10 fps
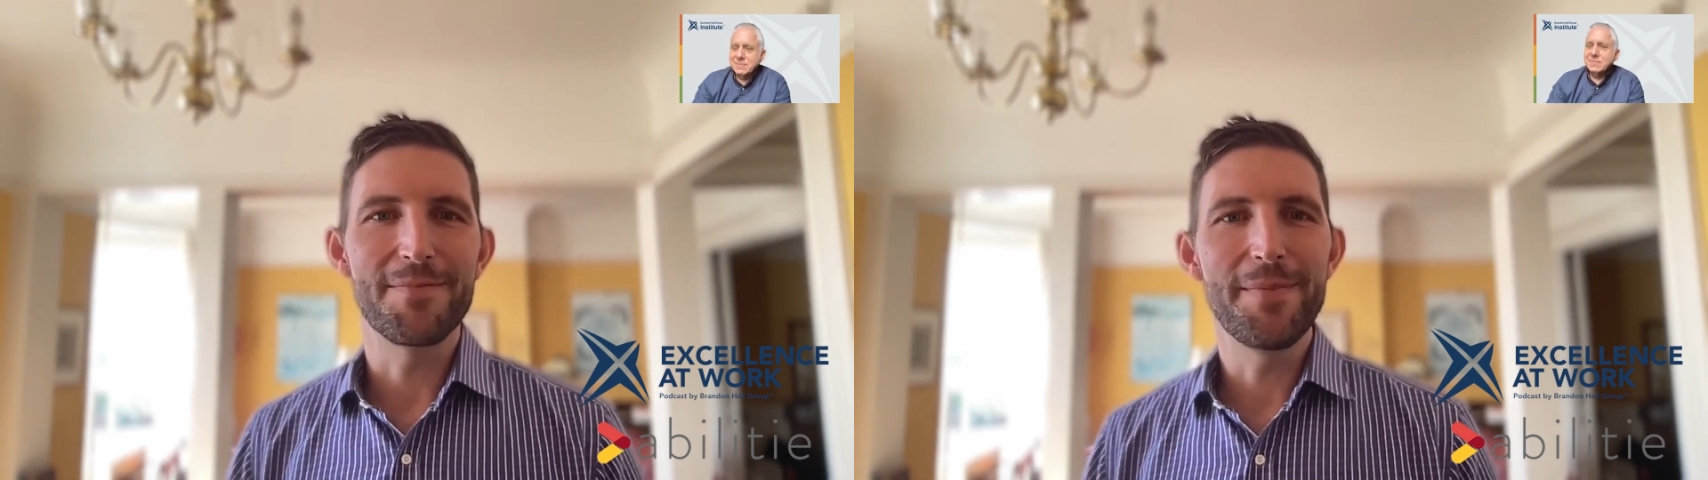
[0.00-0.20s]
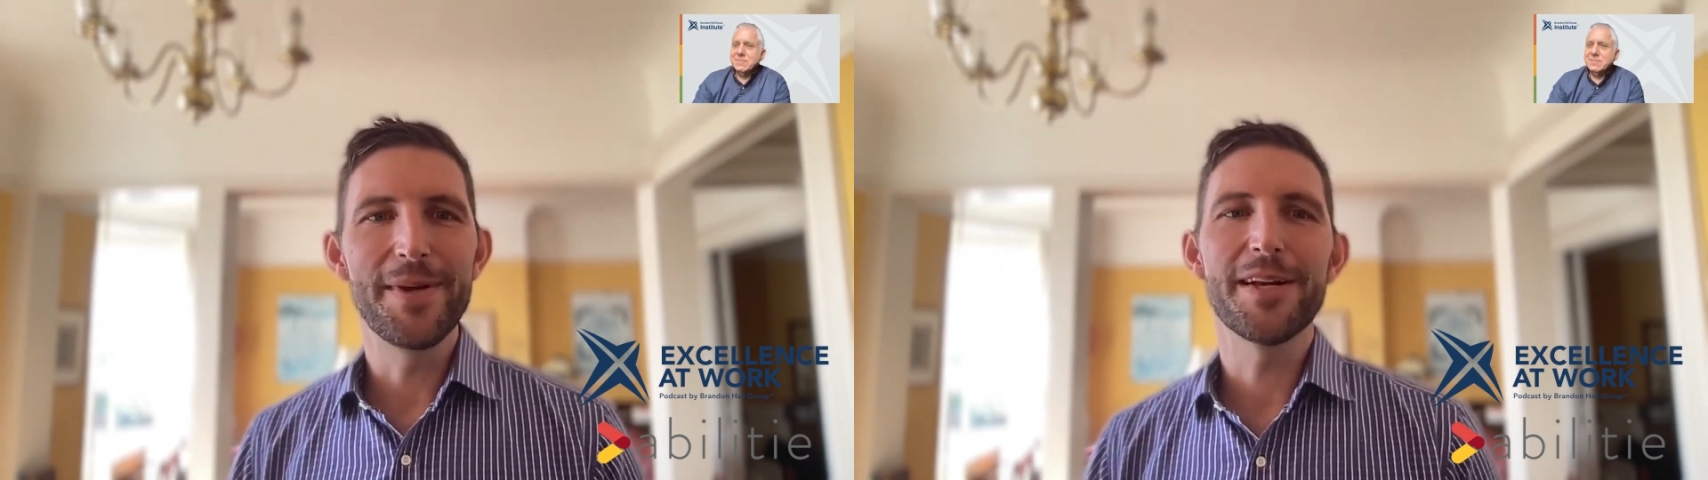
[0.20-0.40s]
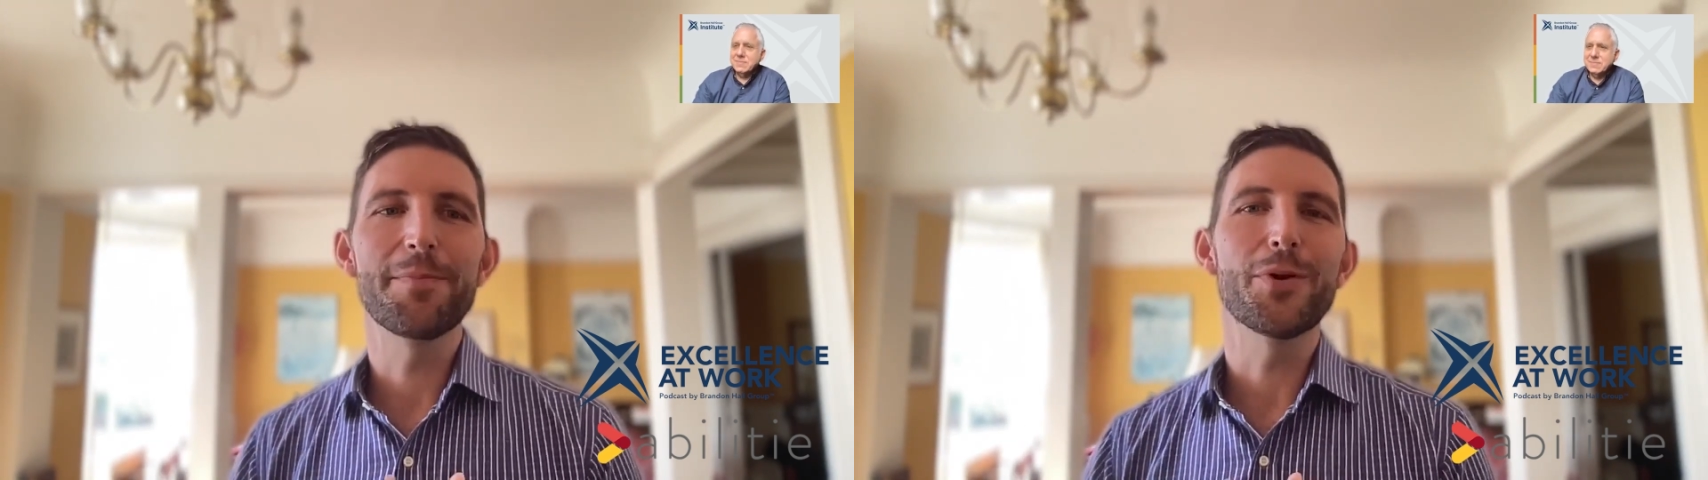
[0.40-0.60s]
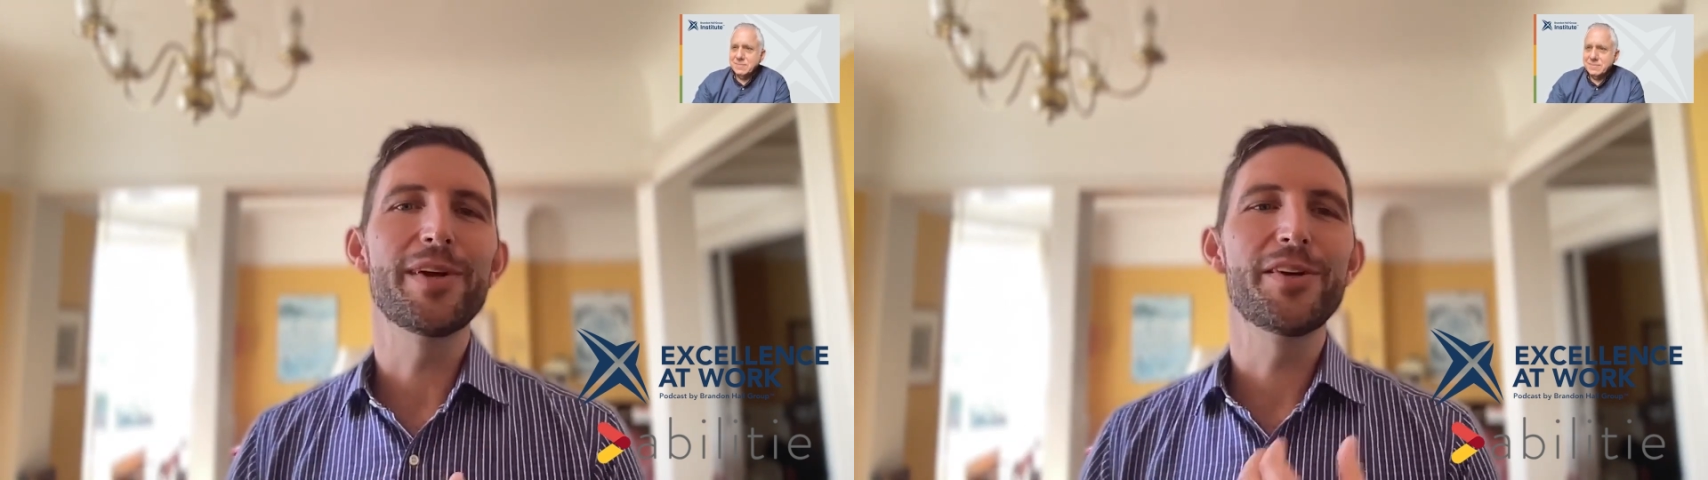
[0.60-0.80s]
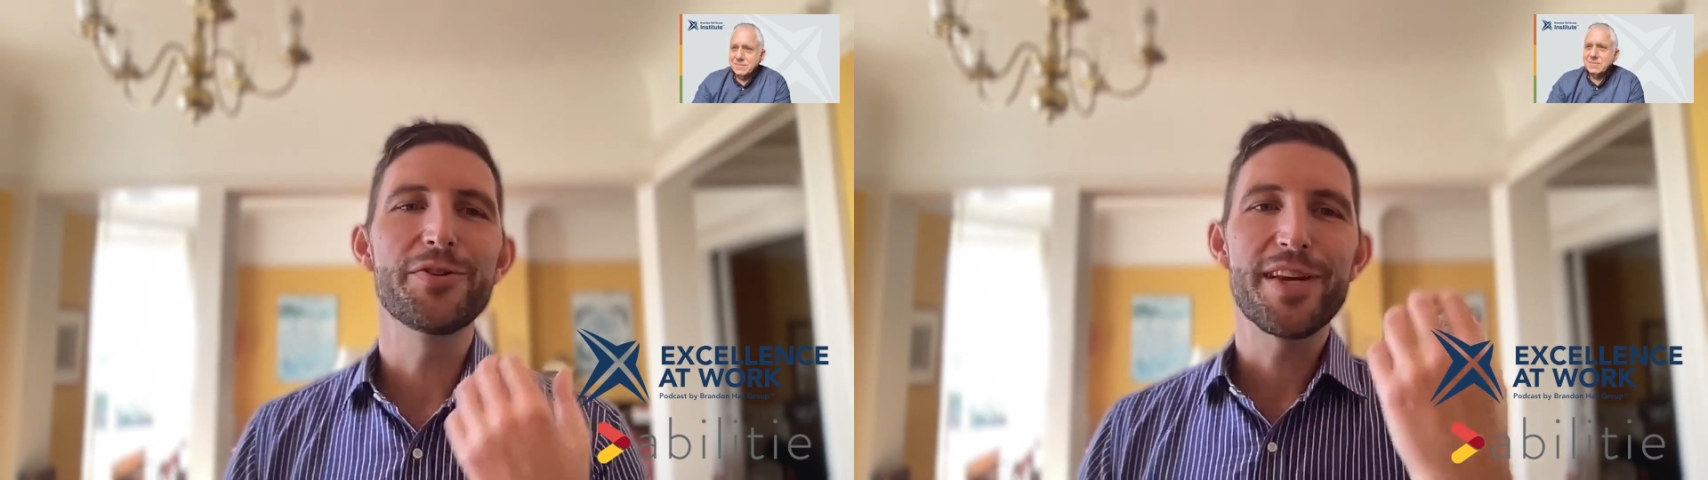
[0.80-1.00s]
maybe an
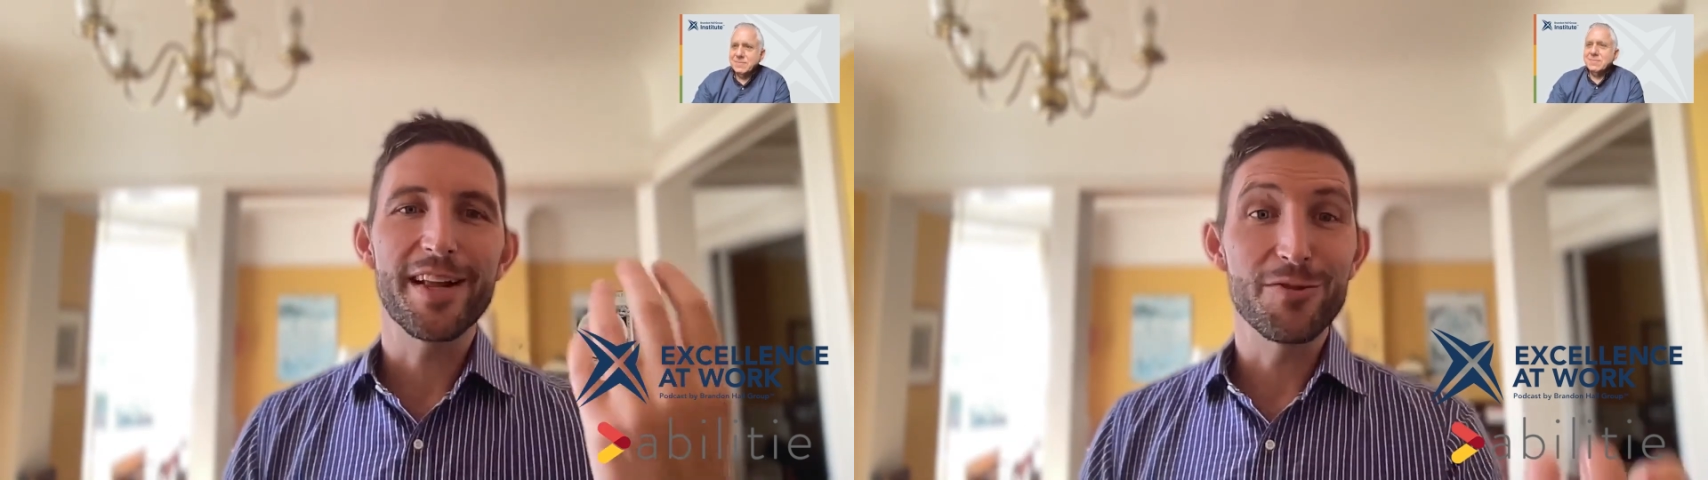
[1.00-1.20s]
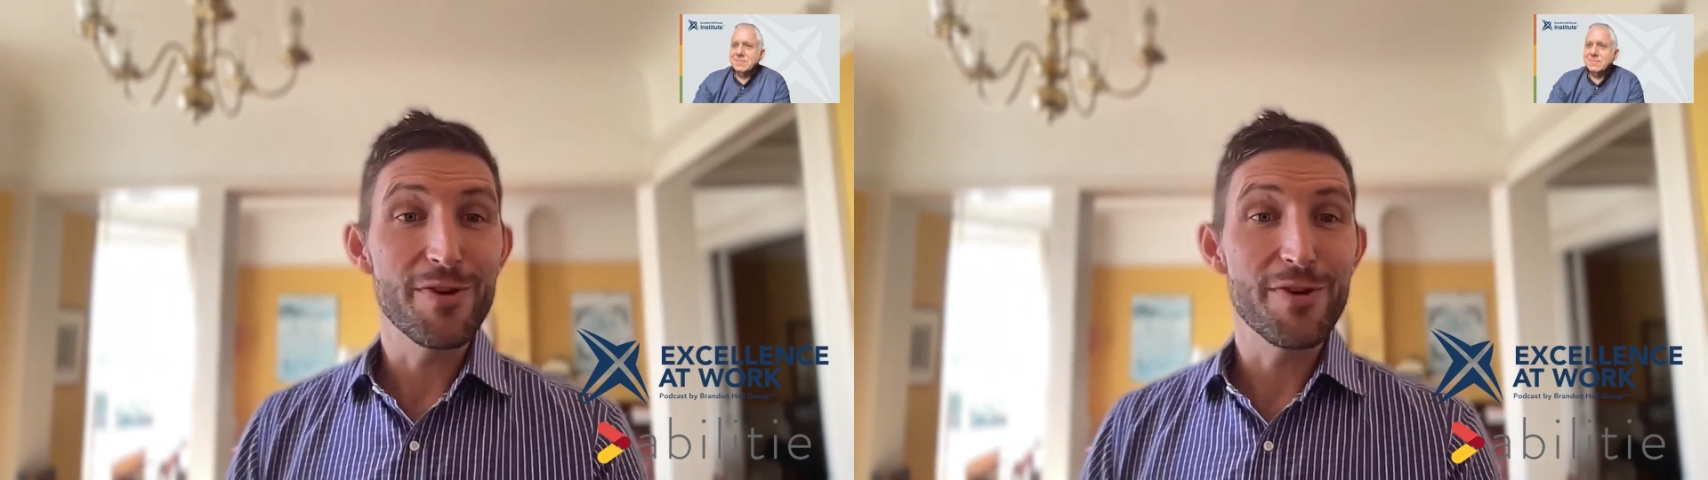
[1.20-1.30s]
employee who's getting a